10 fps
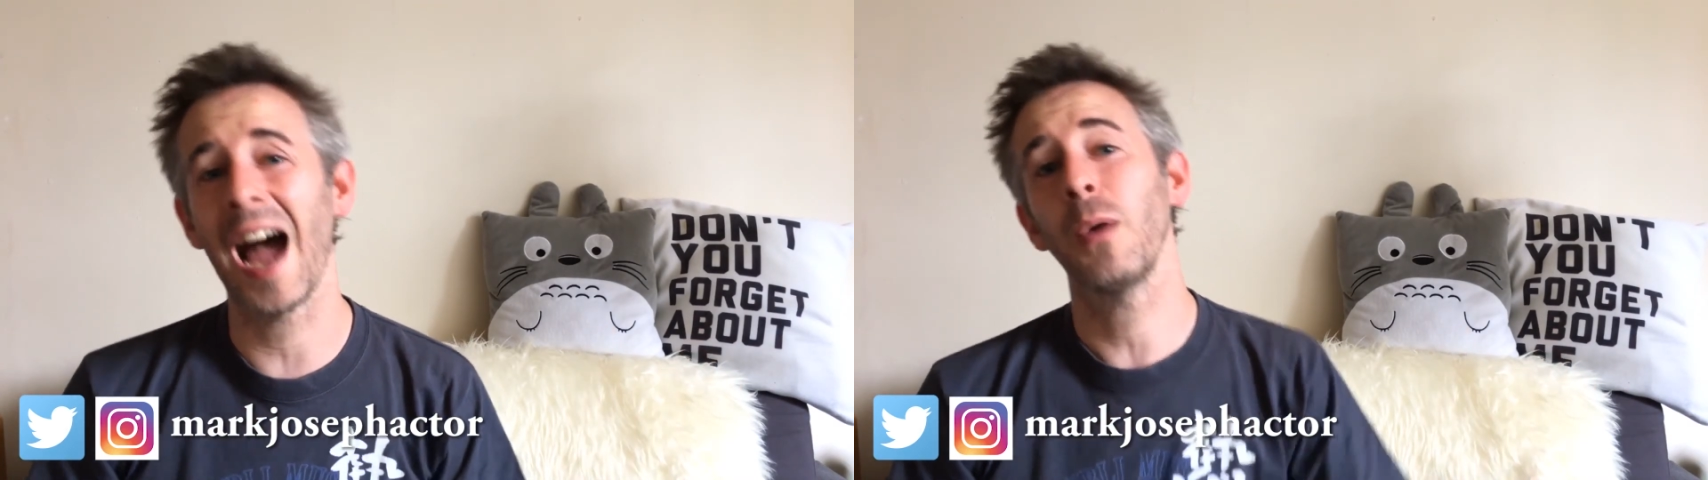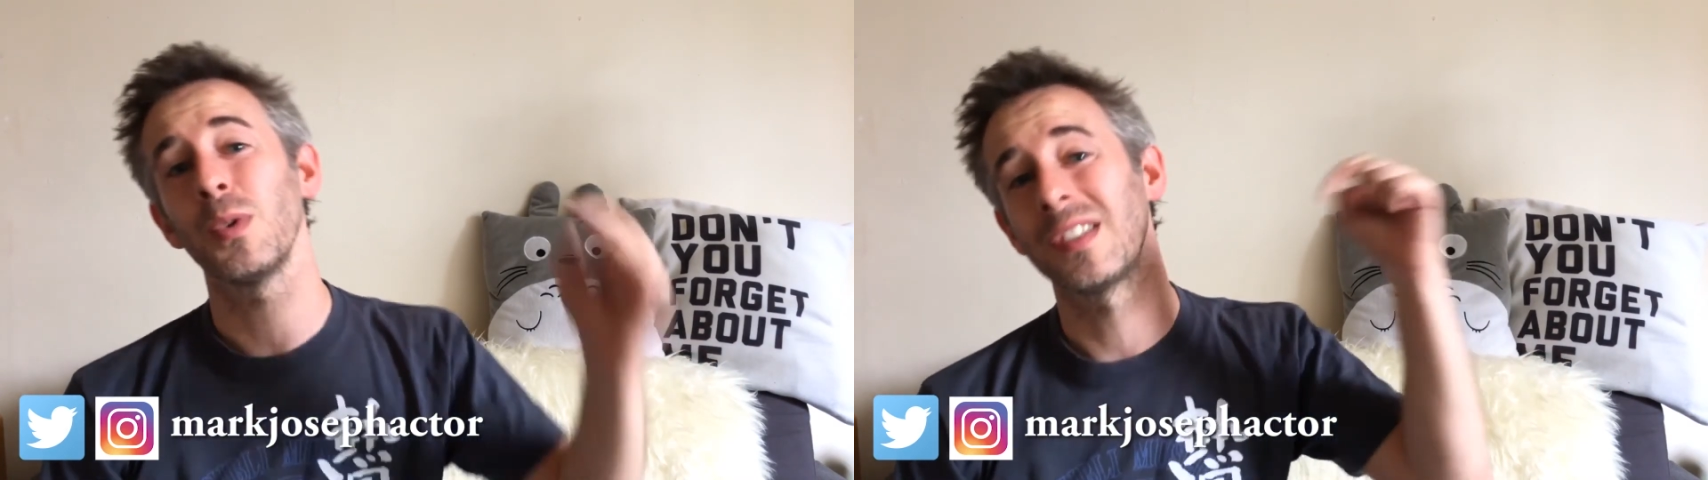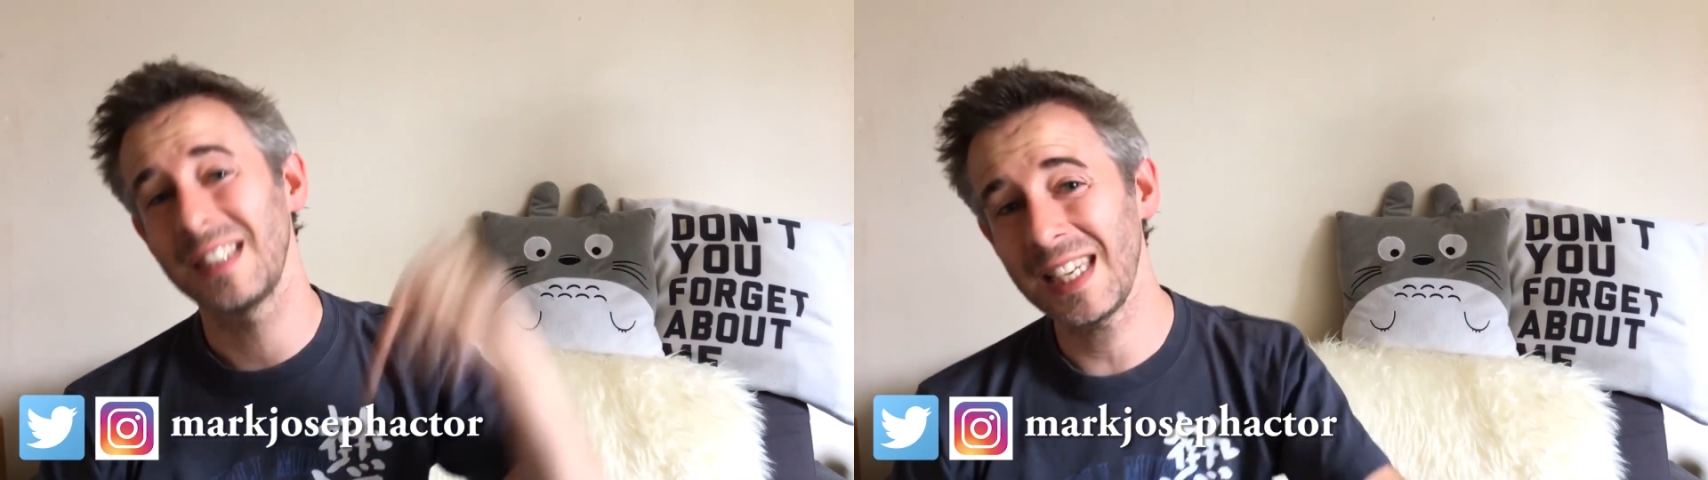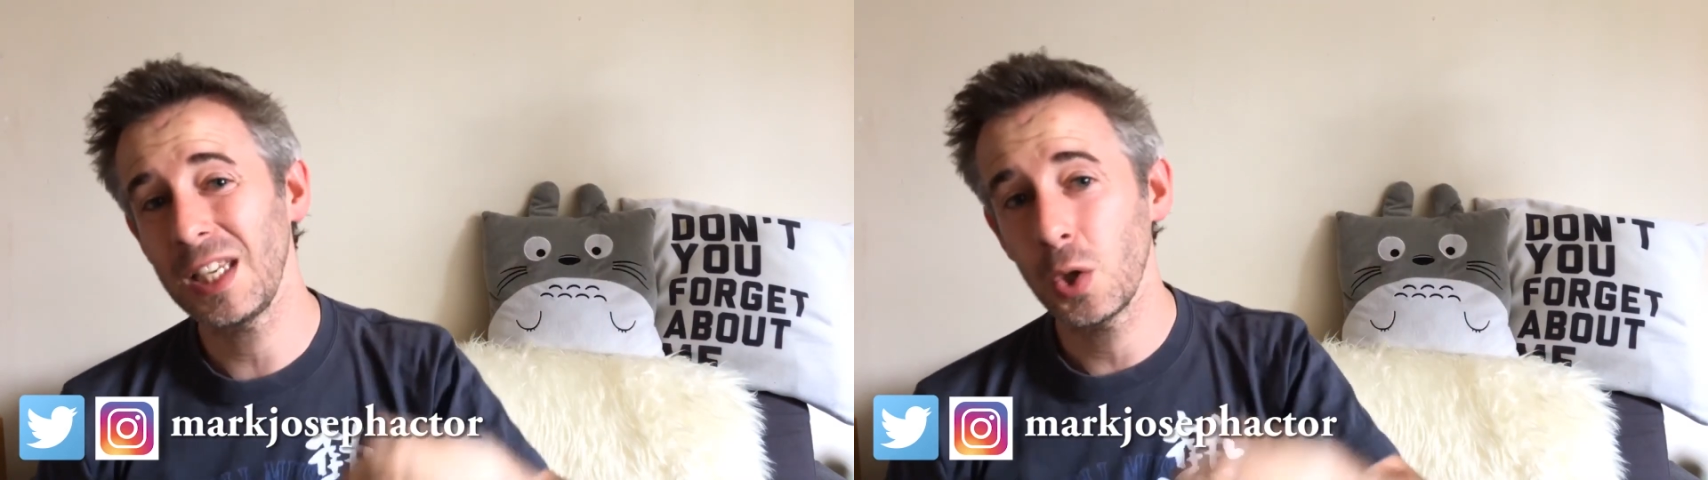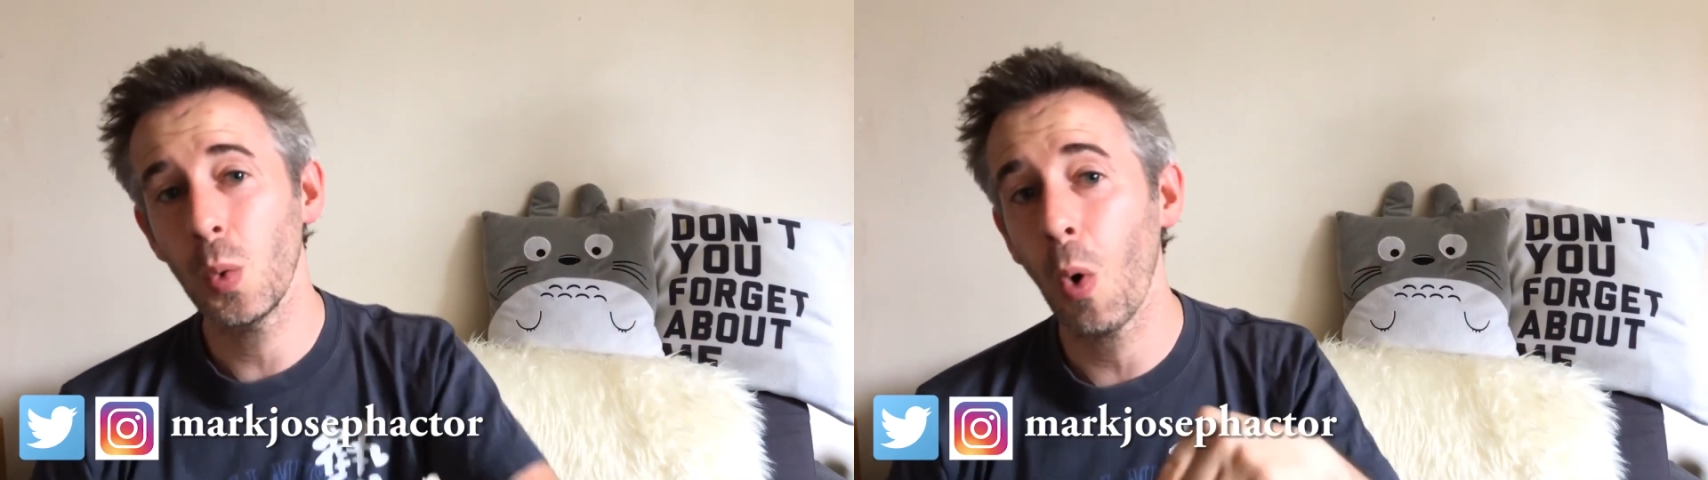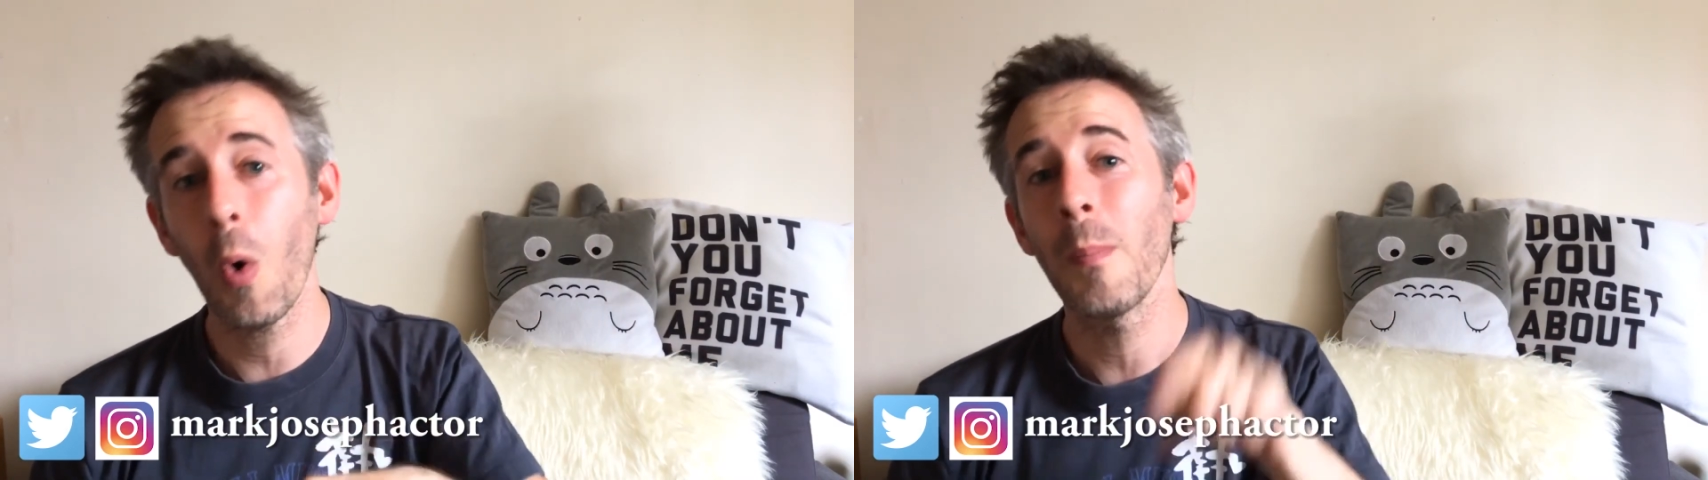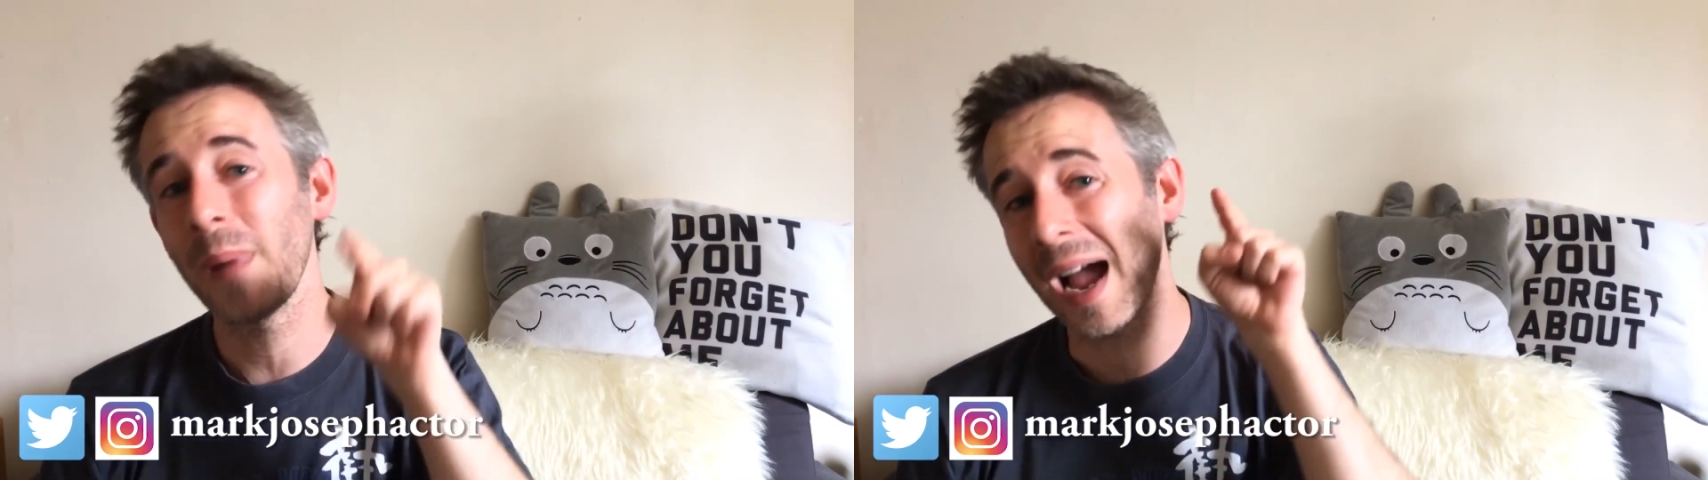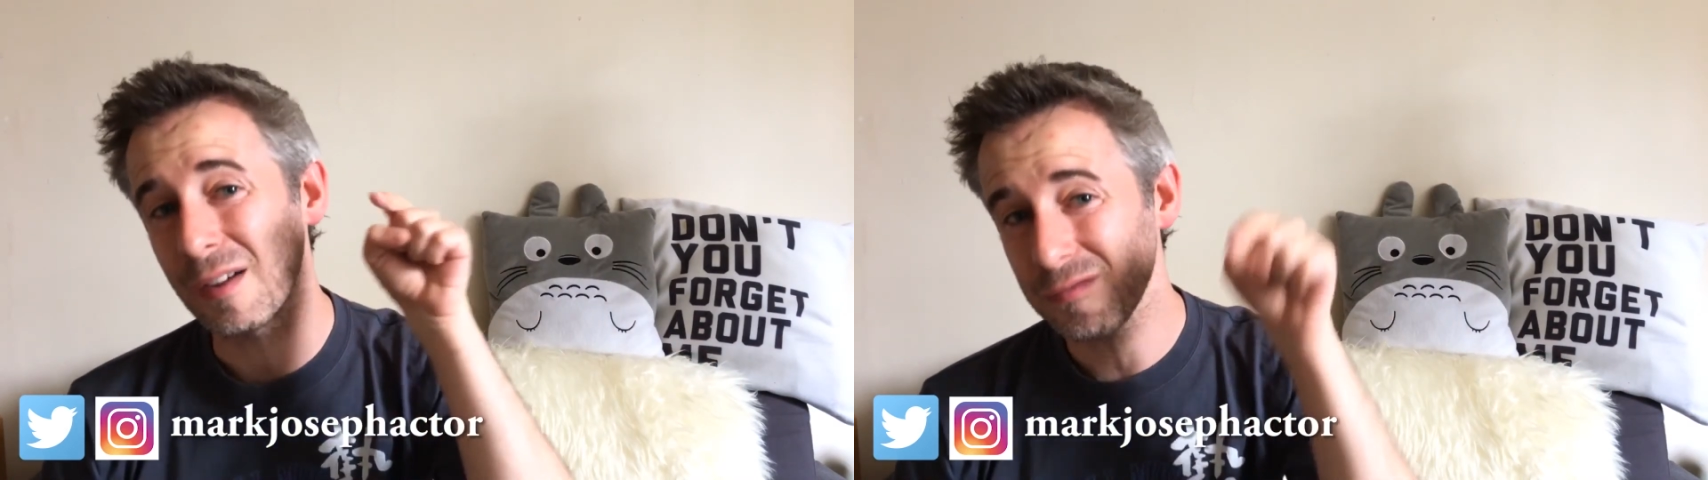I will see you all back